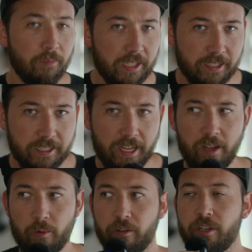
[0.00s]
But today
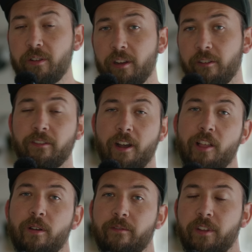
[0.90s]
we are doing a
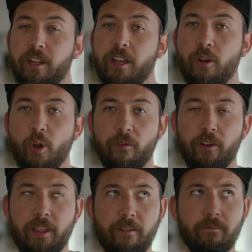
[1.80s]
follow up video over
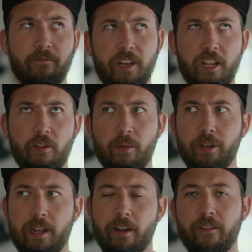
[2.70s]
that video I
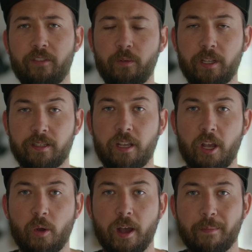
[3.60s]
put out a few weeks
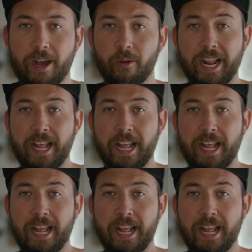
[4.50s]
ago about